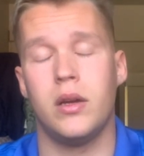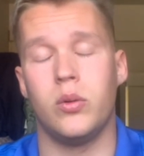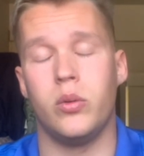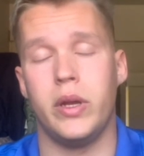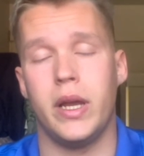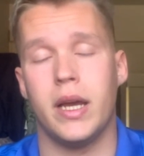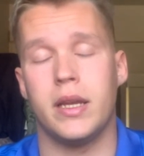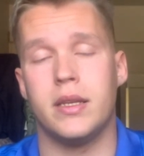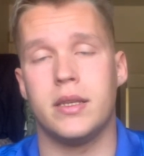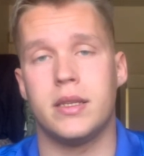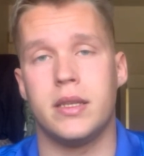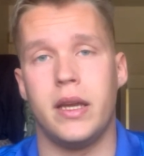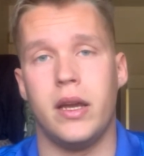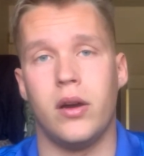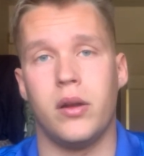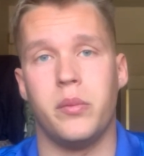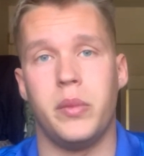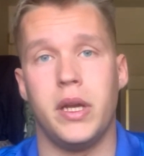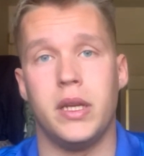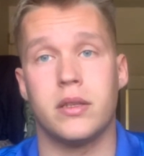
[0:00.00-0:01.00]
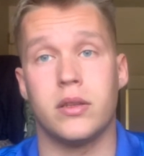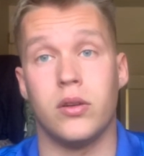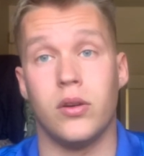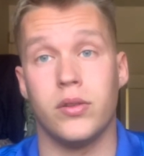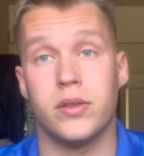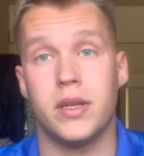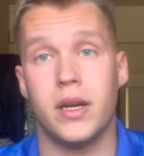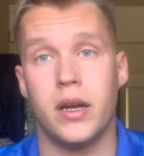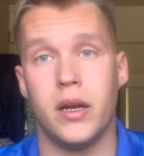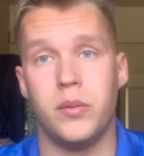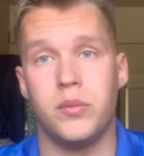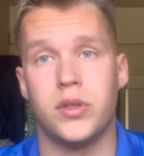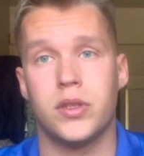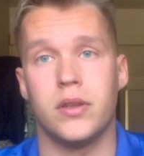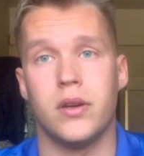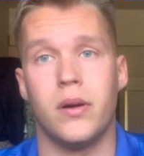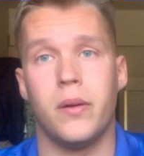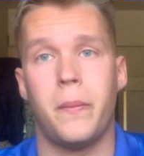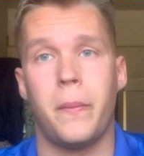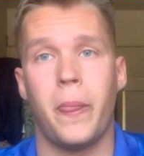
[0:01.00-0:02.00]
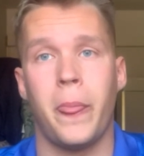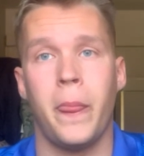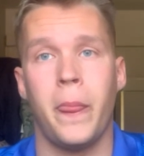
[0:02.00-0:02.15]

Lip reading: We had to stay on base at all times. So